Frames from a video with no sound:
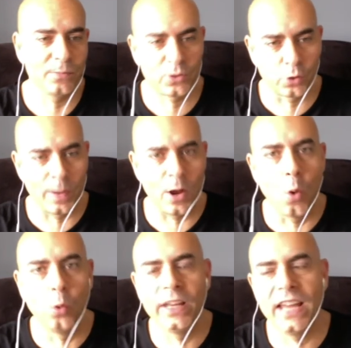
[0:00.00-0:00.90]
sort of my
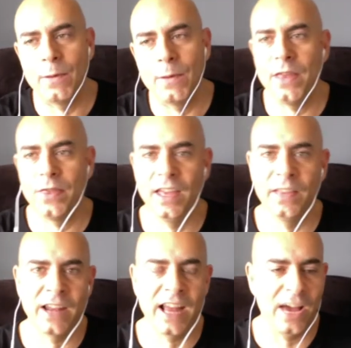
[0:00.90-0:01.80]
only MMA thing
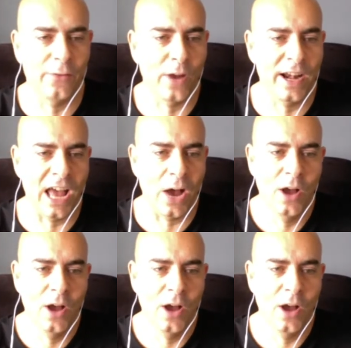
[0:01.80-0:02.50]
that I have right now,